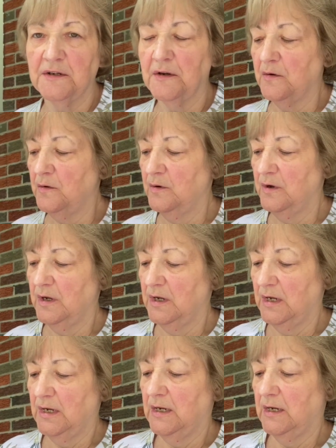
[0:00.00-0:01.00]
So
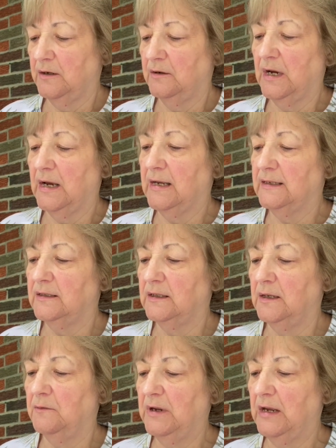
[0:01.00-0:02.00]
okay, so
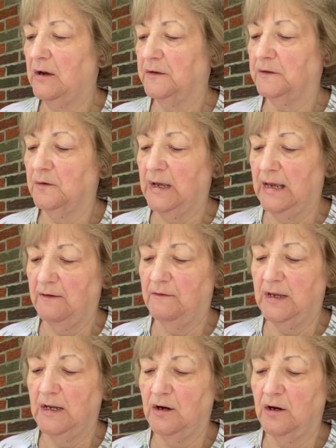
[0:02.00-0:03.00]
then we also have
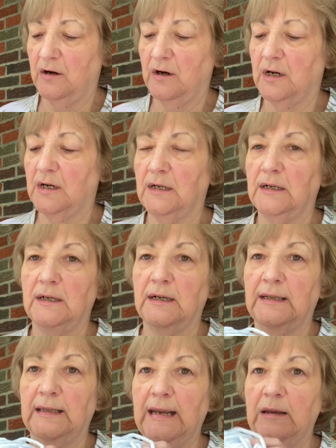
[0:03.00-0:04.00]
here a
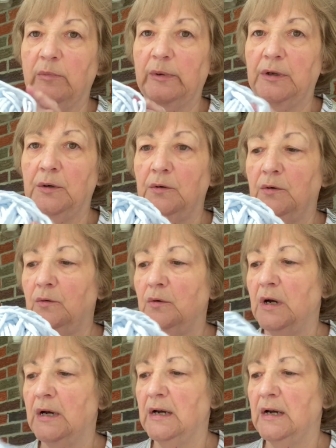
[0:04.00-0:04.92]
light blue.